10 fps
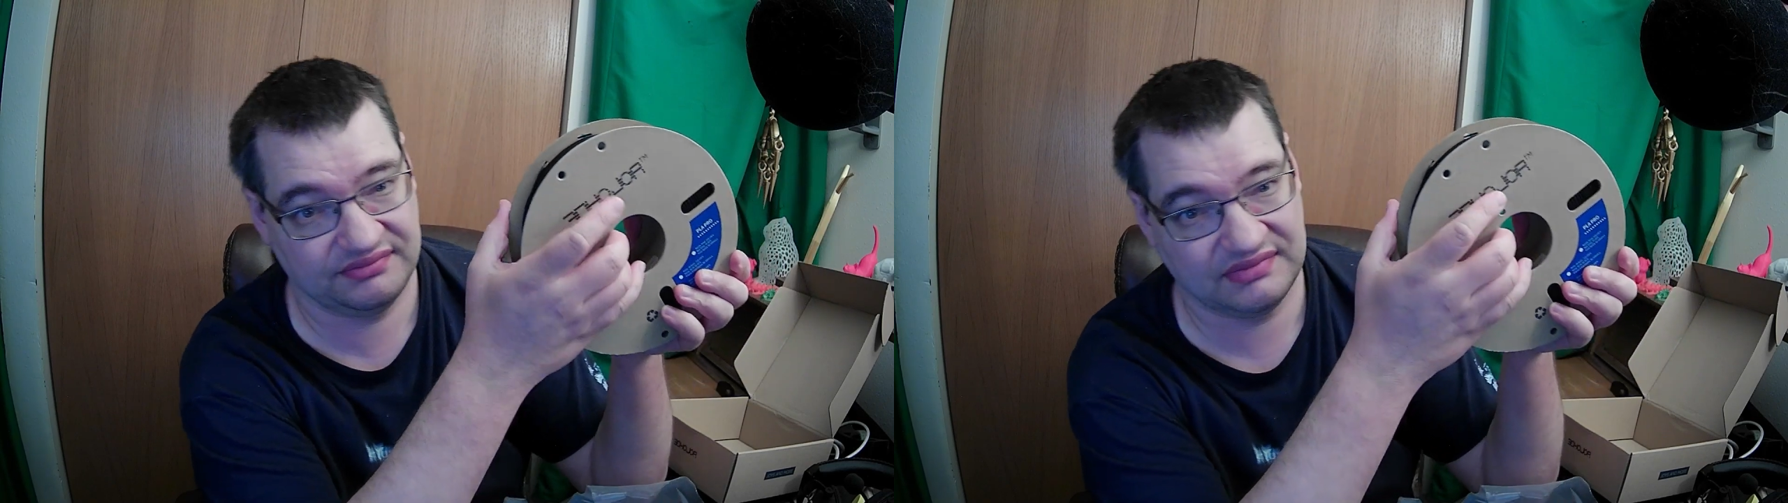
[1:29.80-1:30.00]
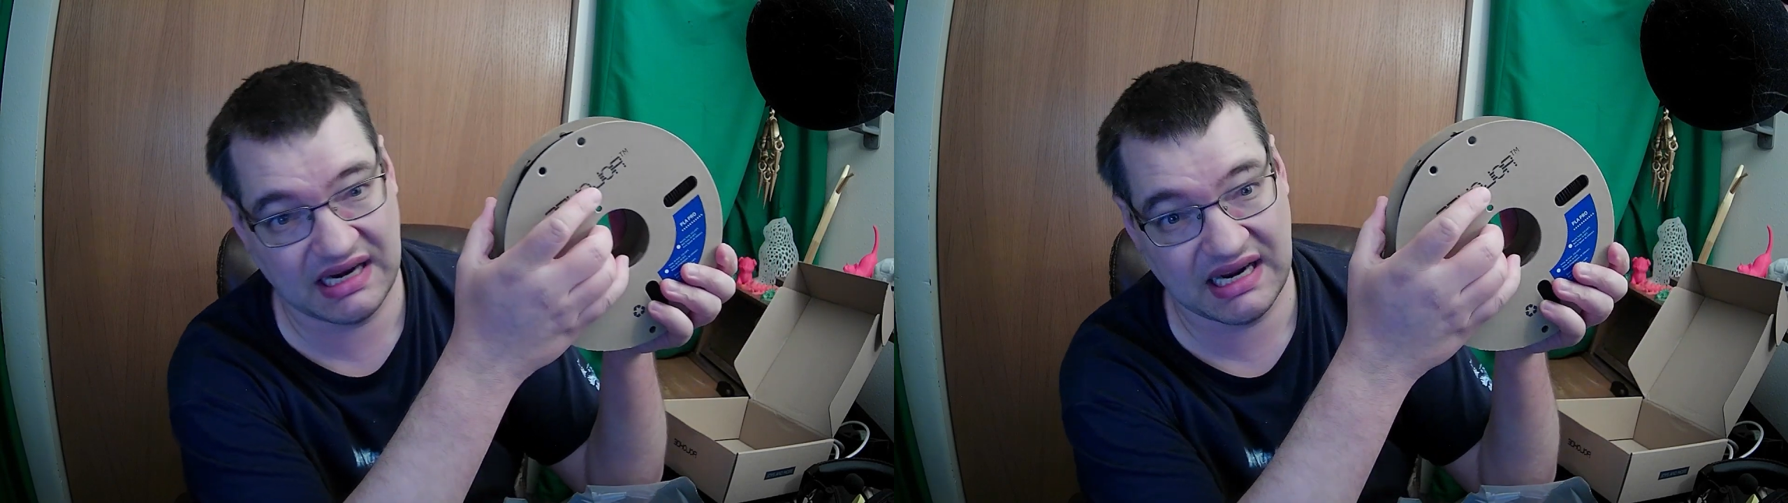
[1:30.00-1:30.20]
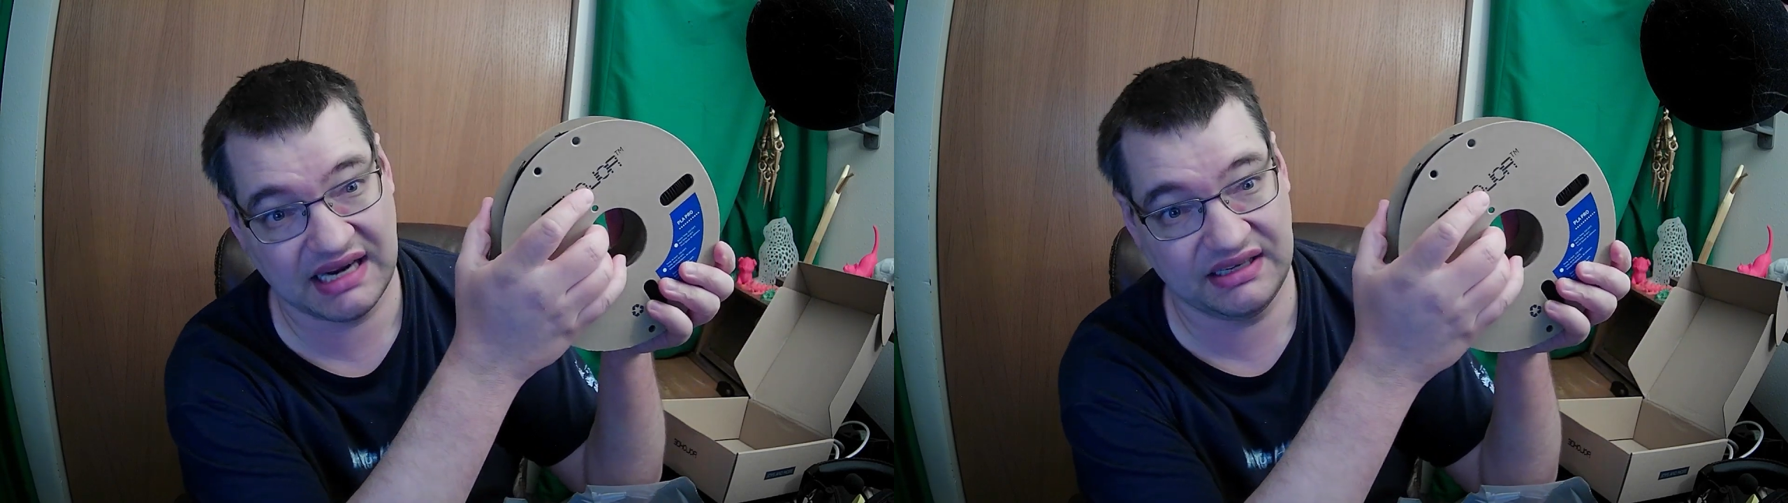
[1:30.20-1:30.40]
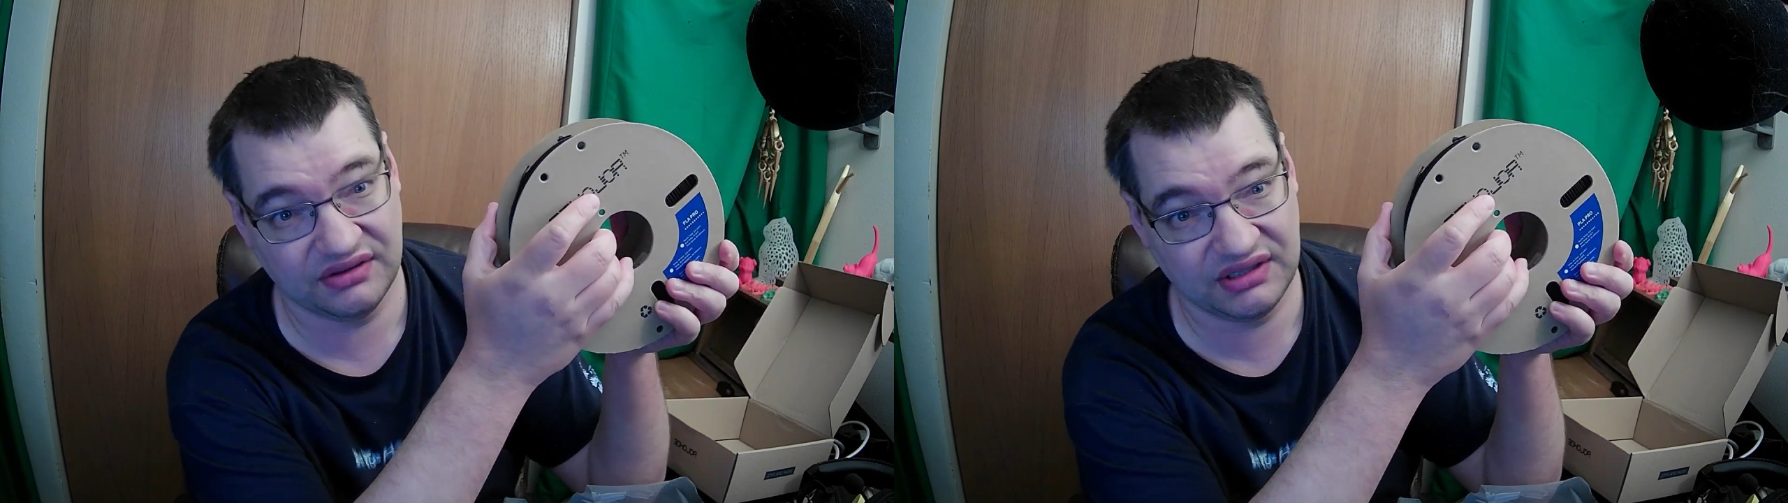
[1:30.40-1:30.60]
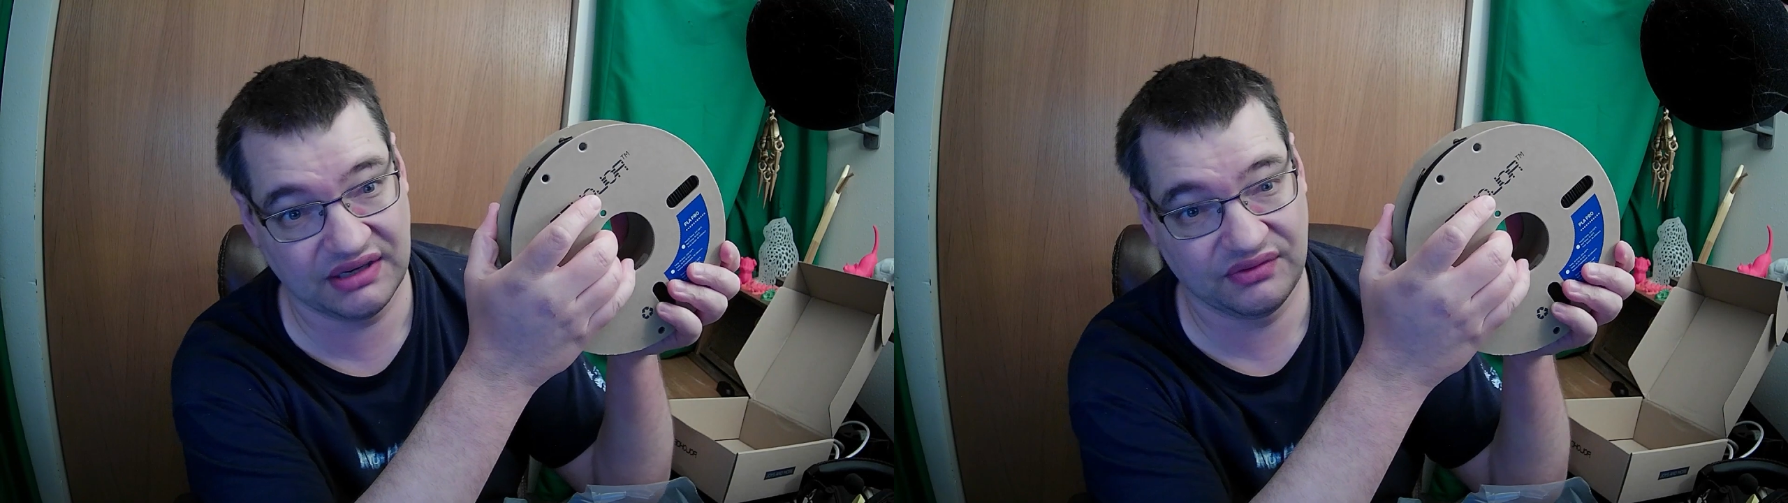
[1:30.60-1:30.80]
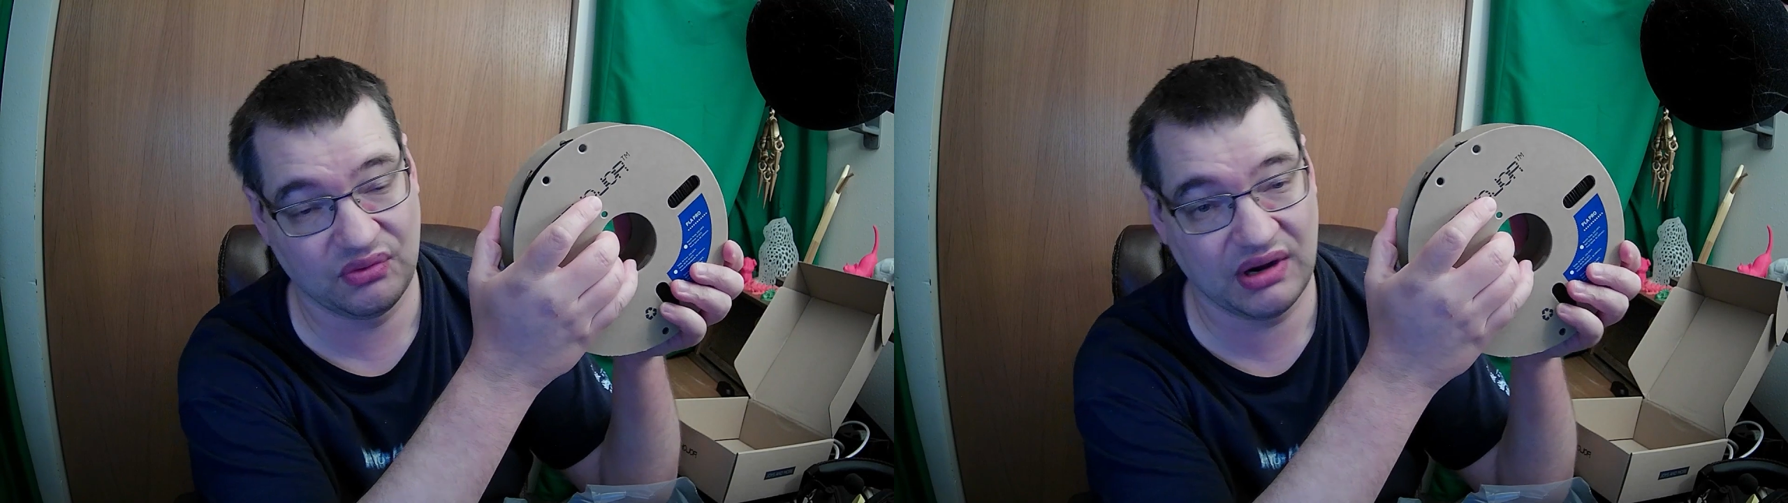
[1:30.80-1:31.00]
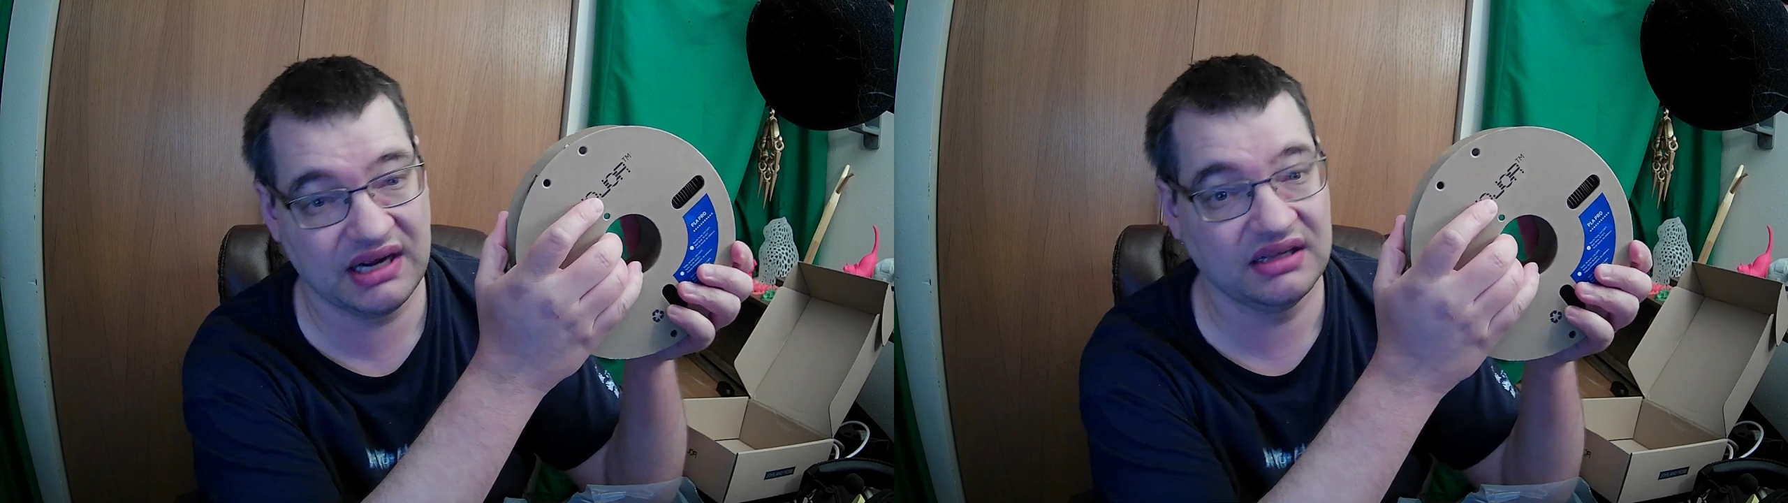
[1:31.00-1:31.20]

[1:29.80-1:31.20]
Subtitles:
And I do give away a